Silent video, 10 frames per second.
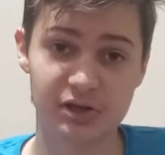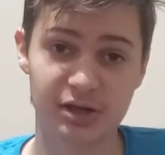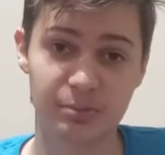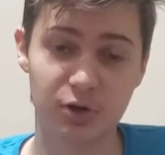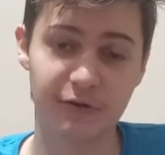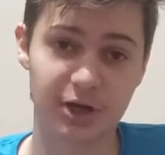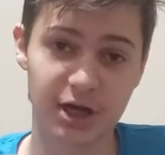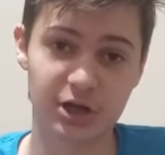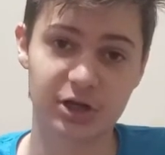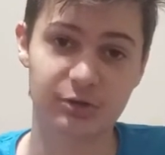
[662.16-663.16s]
some
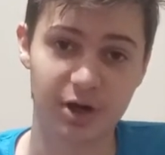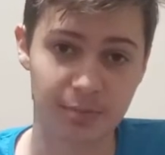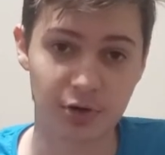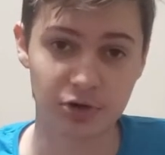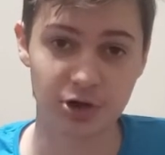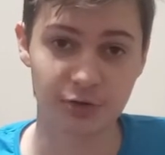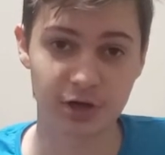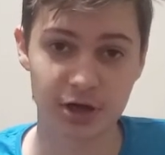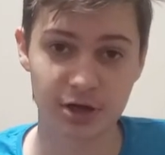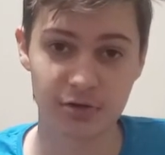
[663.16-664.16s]
notifications when I post a new
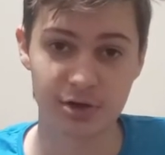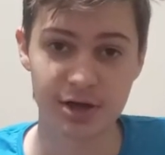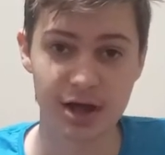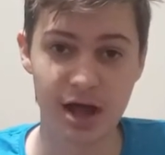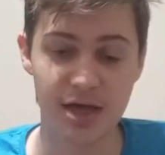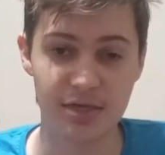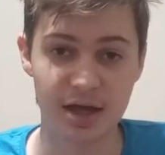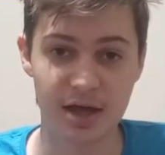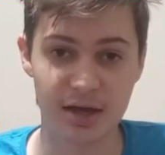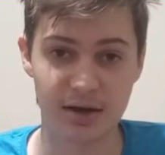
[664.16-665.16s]
video, and
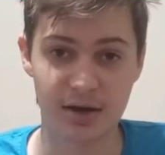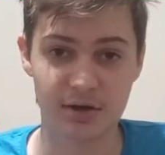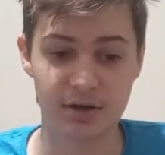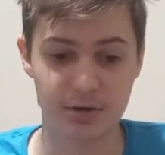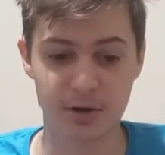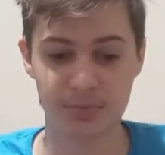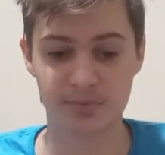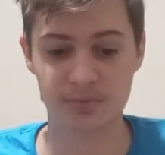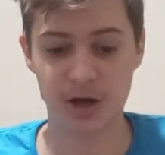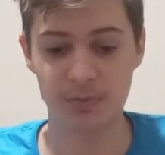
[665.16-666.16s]
then
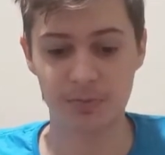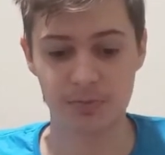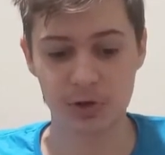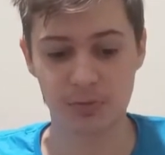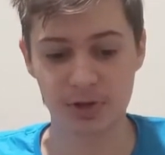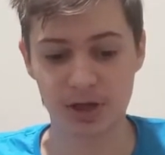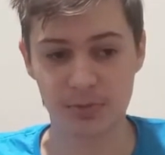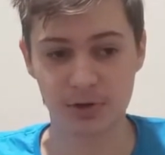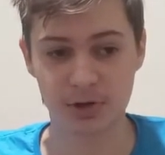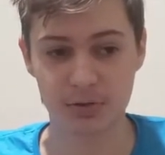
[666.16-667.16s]
you'll be able
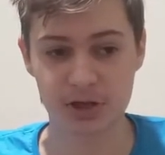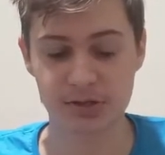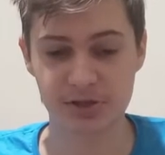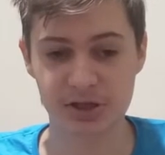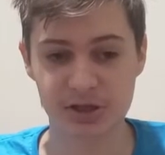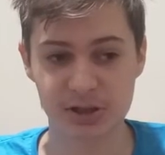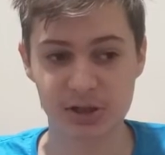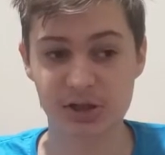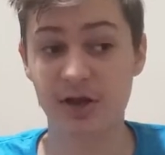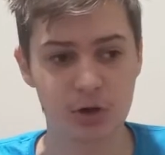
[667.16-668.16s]
to get some
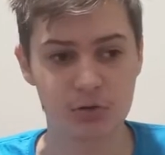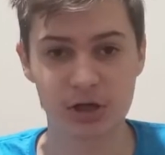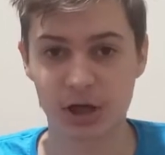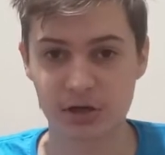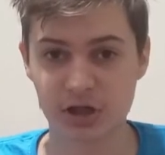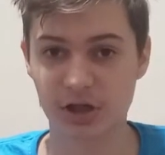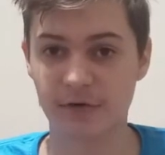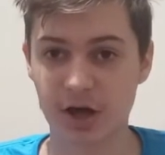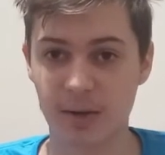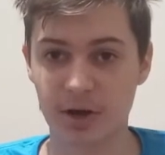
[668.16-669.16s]
assistance. So yeah, just leave a
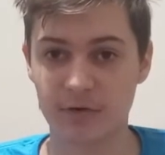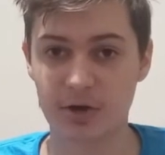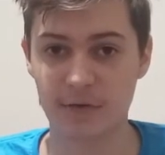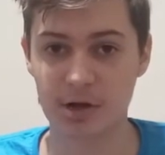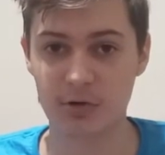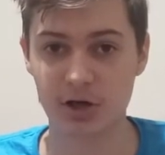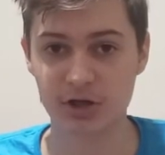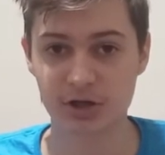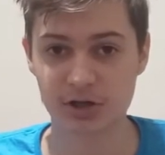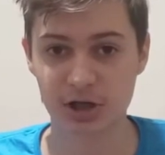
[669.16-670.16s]
comment if you have any
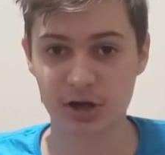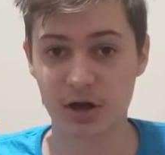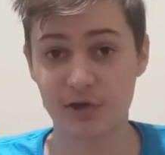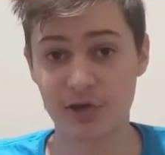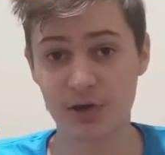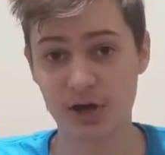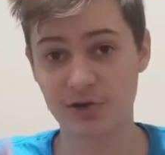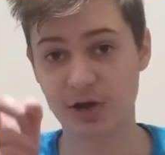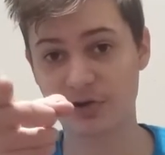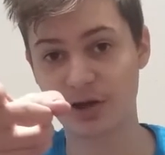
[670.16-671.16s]
questions, and I'll see you guys
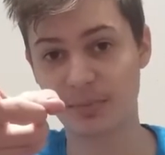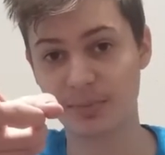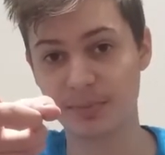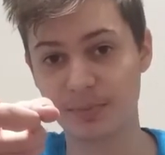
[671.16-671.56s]
next time.